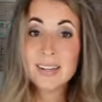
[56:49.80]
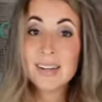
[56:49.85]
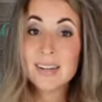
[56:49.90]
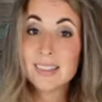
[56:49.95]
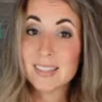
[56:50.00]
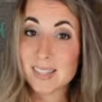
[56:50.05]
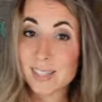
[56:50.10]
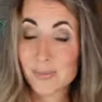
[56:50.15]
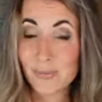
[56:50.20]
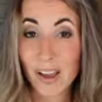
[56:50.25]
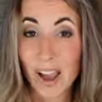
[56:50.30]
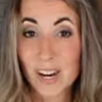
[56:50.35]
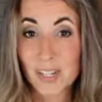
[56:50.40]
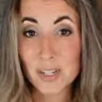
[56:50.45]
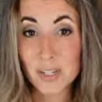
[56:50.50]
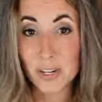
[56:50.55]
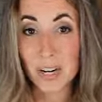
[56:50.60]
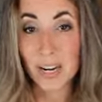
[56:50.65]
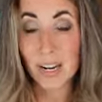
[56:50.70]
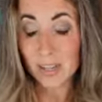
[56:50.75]
this
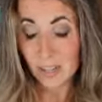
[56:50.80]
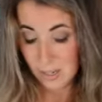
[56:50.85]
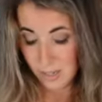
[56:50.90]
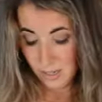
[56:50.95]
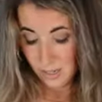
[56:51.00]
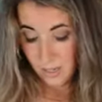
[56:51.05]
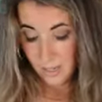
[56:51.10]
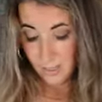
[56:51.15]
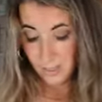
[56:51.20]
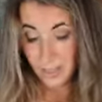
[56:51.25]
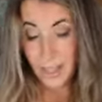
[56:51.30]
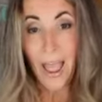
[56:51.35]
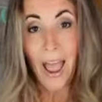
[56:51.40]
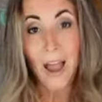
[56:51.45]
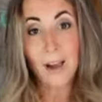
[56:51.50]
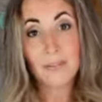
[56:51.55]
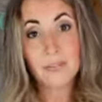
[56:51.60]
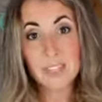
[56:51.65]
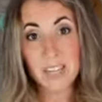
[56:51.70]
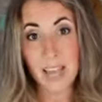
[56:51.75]
factory
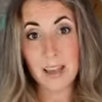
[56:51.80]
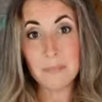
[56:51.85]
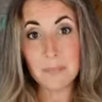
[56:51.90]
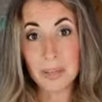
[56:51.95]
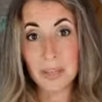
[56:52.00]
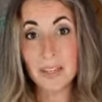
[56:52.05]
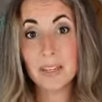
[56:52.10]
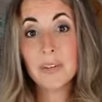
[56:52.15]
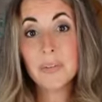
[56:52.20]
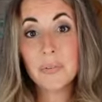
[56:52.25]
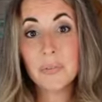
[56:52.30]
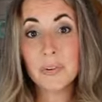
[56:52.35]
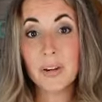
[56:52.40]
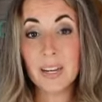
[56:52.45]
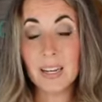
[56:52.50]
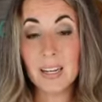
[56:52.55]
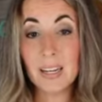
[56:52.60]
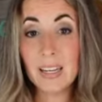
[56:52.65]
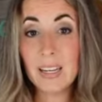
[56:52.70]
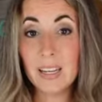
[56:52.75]
laughed at me
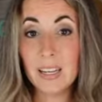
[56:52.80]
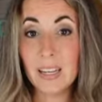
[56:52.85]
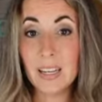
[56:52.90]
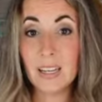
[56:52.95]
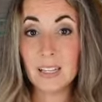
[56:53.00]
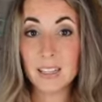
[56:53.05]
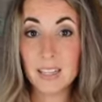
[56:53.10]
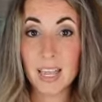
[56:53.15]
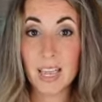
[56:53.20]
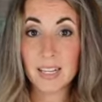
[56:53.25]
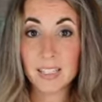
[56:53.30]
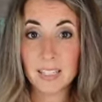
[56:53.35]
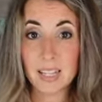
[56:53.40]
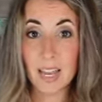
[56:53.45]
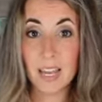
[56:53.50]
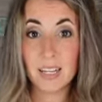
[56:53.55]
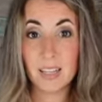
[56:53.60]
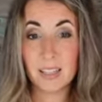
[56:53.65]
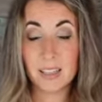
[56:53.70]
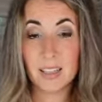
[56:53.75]
when he they
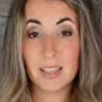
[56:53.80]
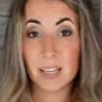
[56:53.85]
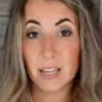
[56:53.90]
said